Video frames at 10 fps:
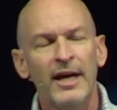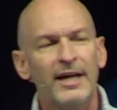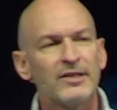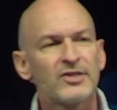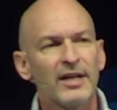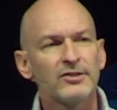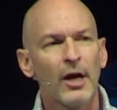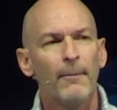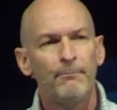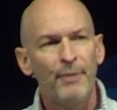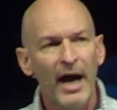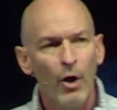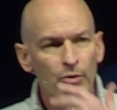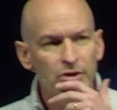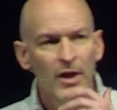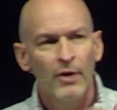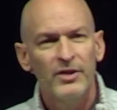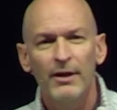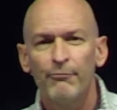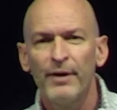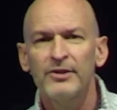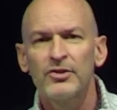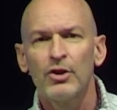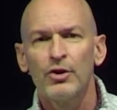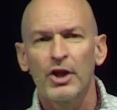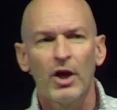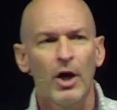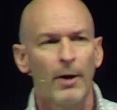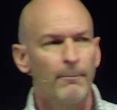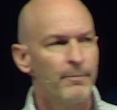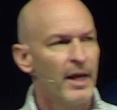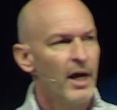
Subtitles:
and it says about the events that are to come,